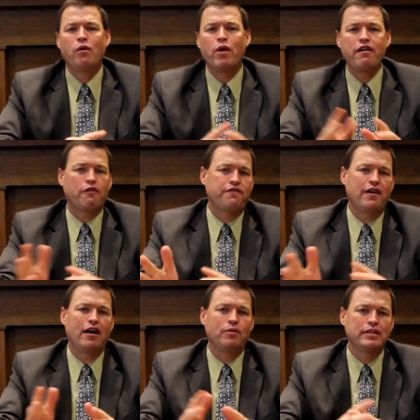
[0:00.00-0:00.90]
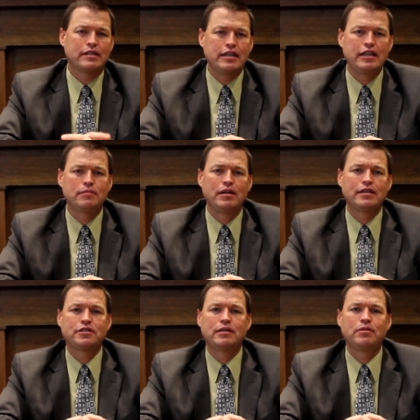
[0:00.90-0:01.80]
We are following the
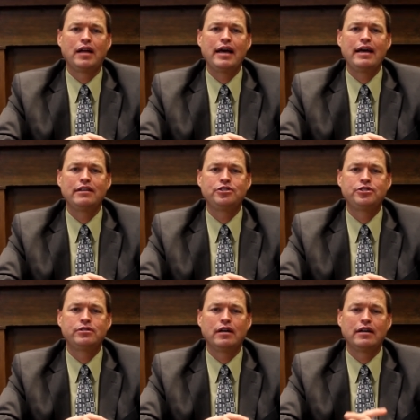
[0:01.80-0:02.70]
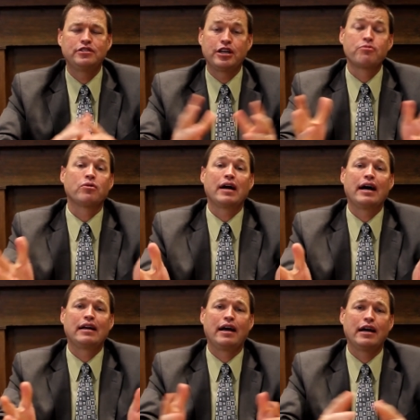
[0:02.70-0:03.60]
TSSAA uh, general
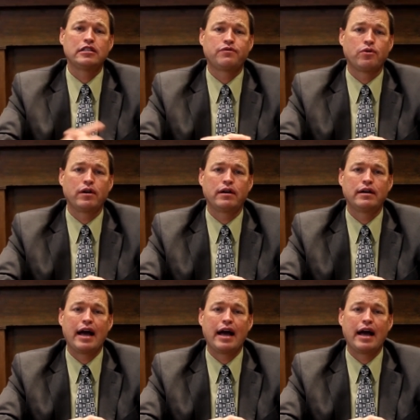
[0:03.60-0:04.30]
guidelines for uh,